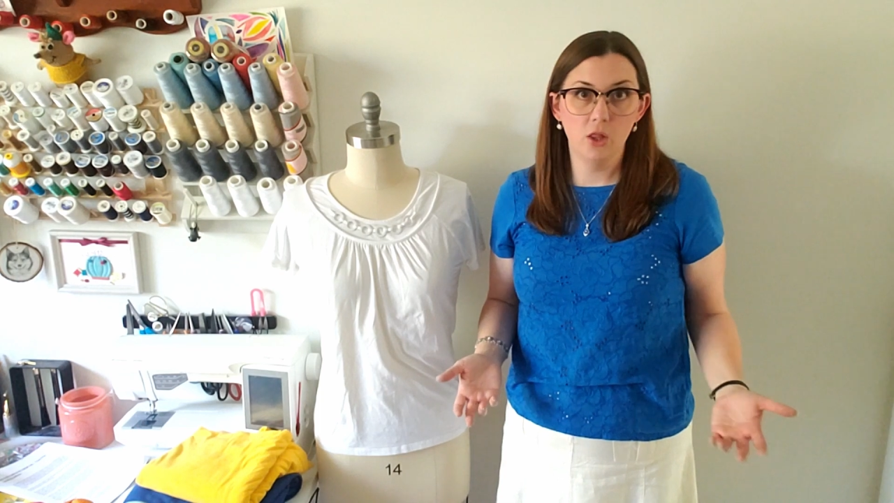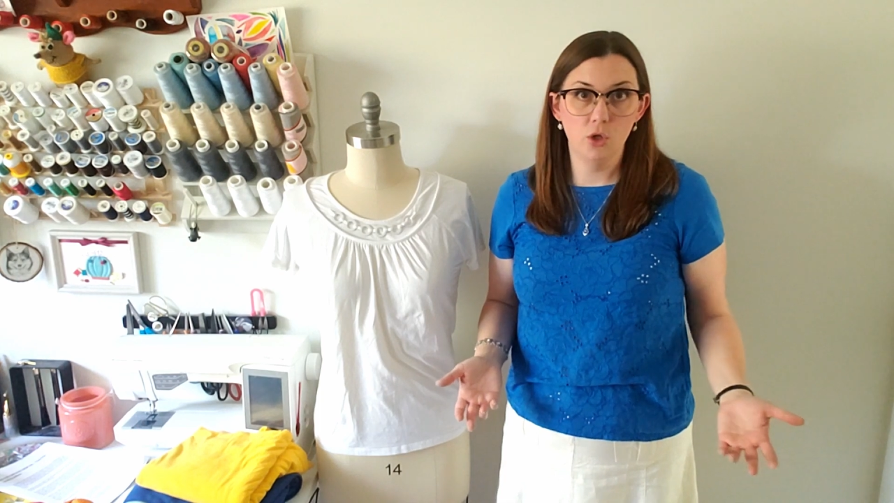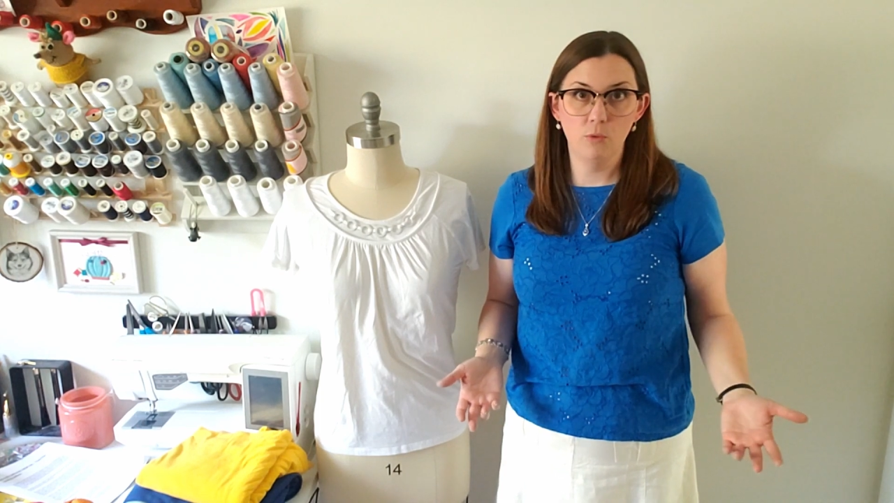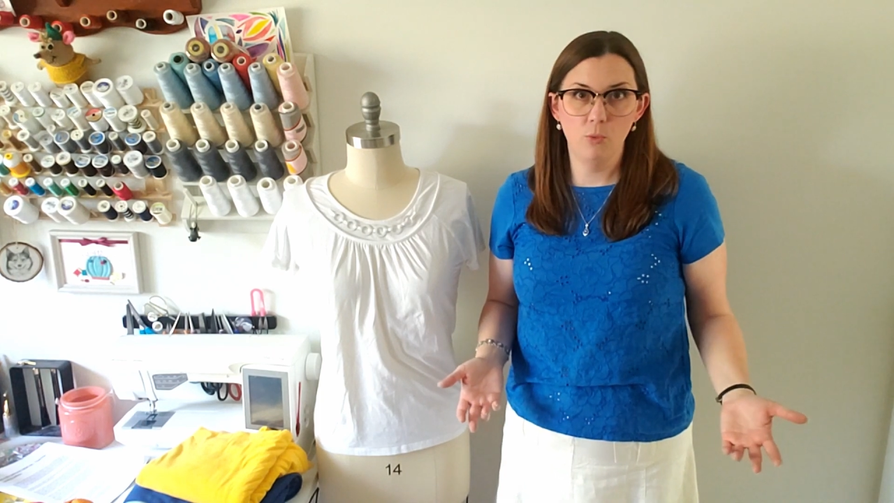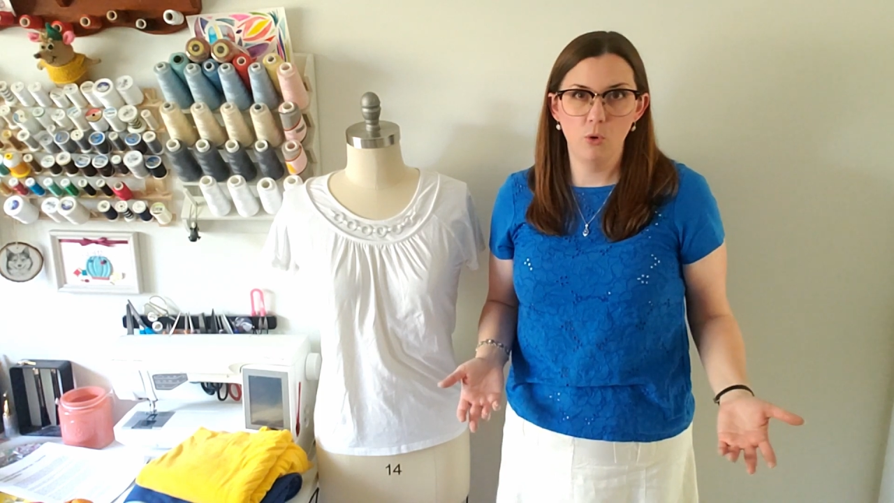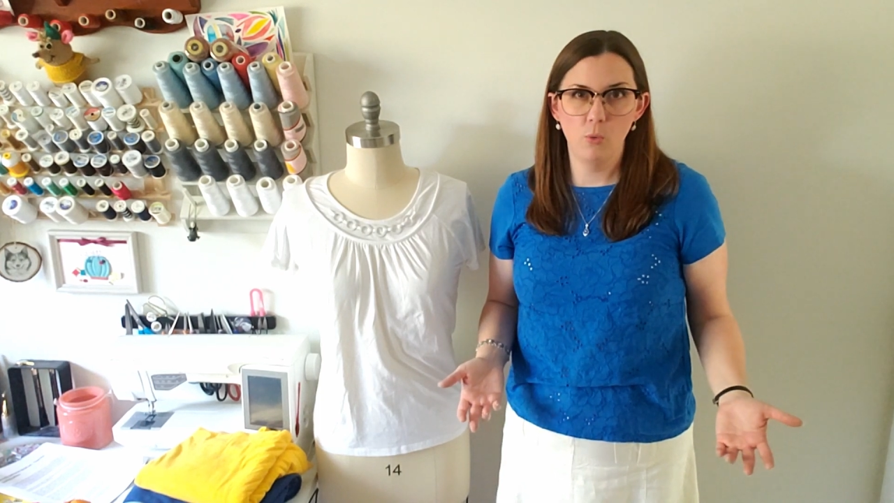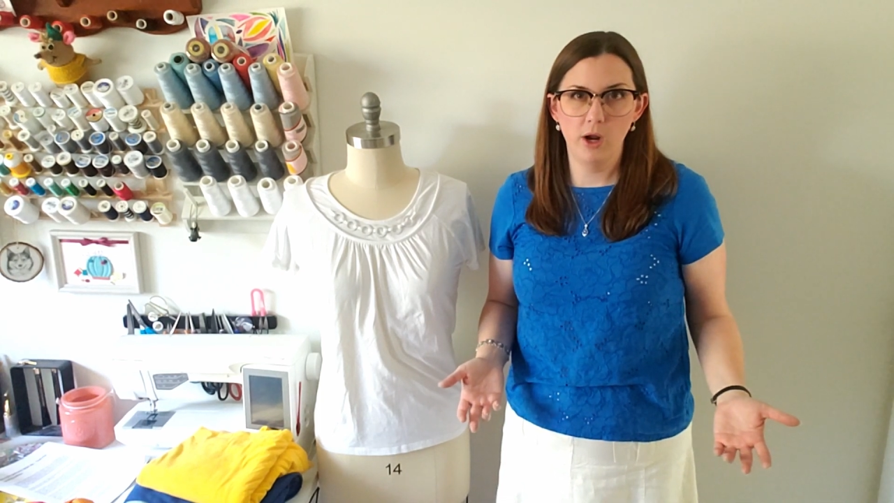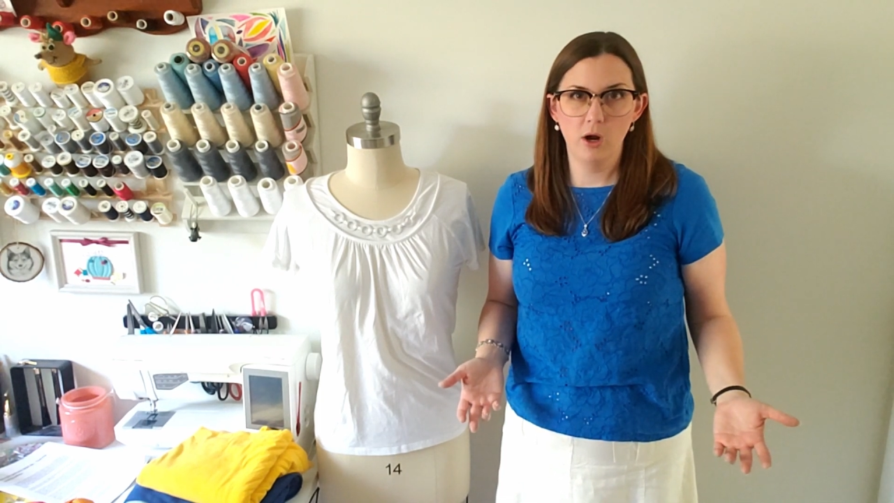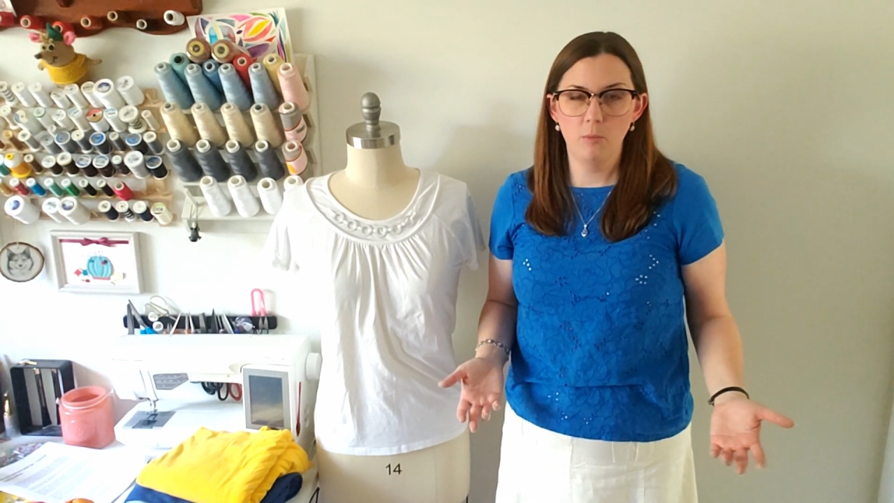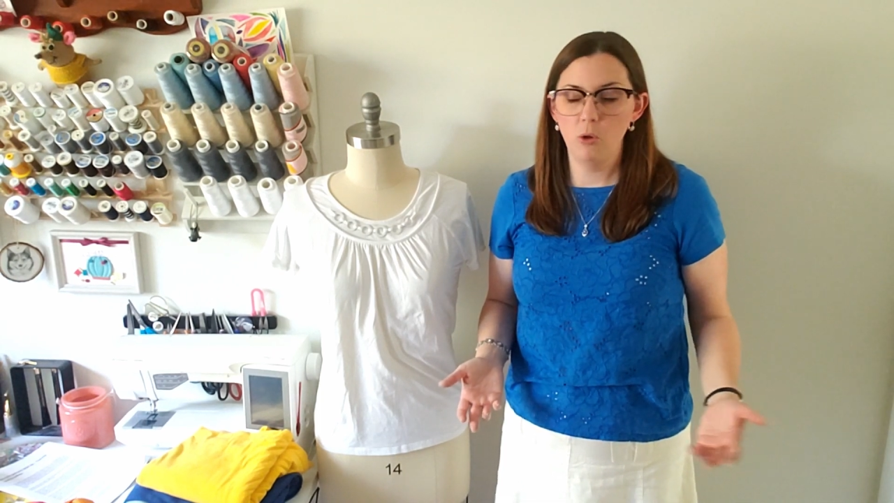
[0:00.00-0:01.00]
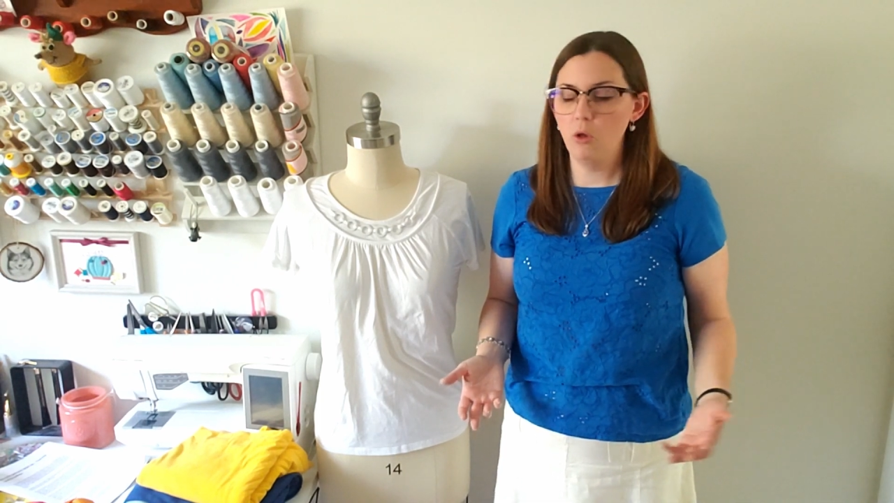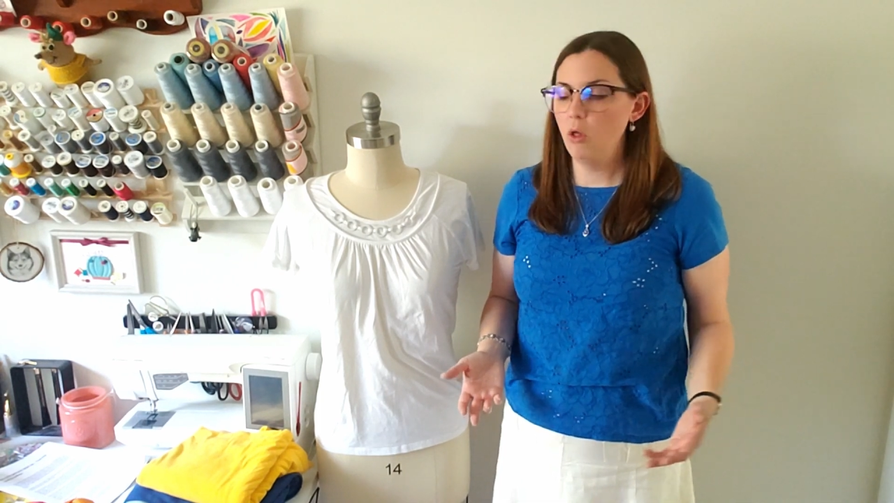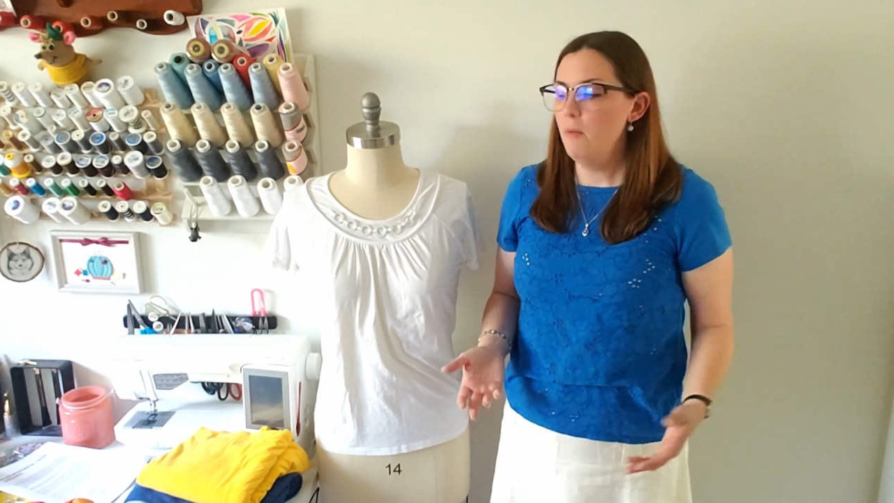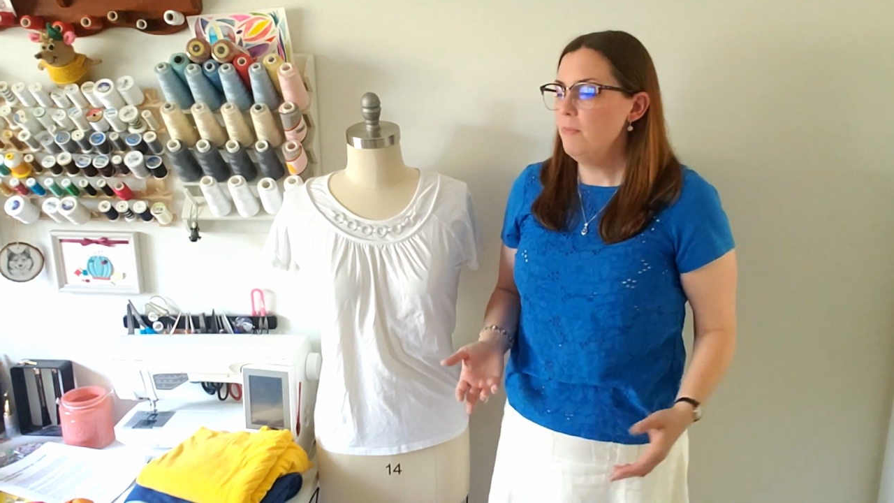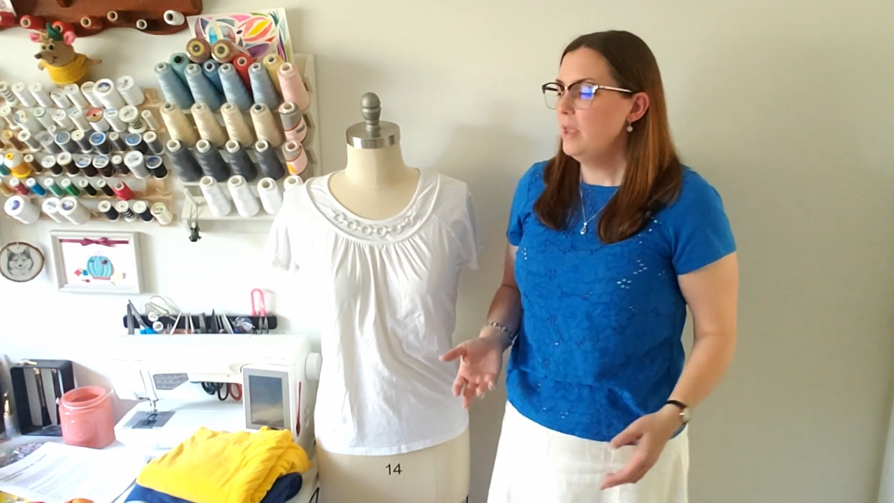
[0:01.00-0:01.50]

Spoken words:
a little more wearable.